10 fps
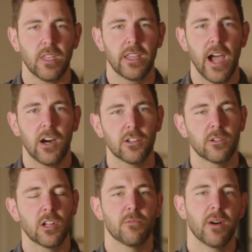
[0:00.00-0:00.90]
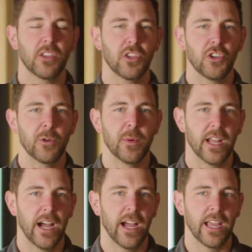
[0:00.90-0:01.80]
Now, I don't know about you,
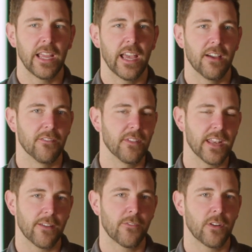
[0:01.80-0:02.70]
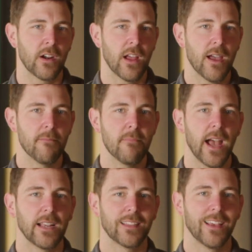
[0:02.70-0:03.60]
but I have never
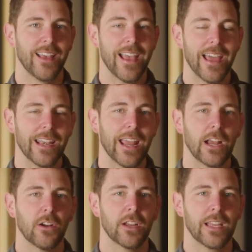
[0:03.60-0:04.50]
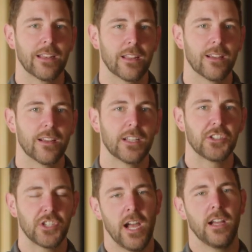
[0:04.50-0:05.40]
met an arrogant
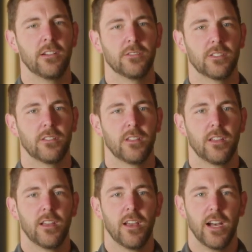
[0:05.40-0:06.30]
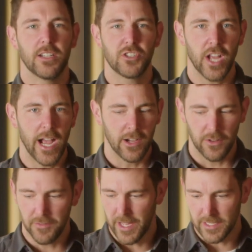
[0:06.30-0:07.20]
child. A
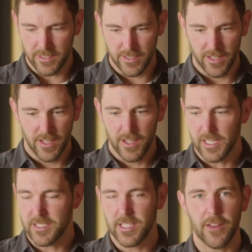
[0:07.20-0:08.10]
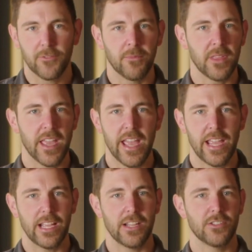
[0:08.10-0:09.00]
child that's, let's say, from the
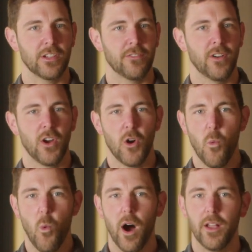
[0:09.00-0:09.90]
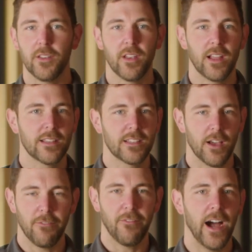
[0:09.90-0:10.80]
age of 1
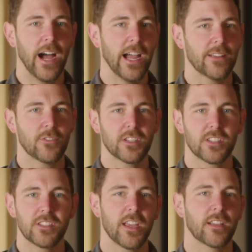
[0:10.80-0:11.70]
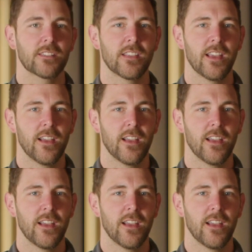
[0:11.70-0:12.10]
to 5 or 6,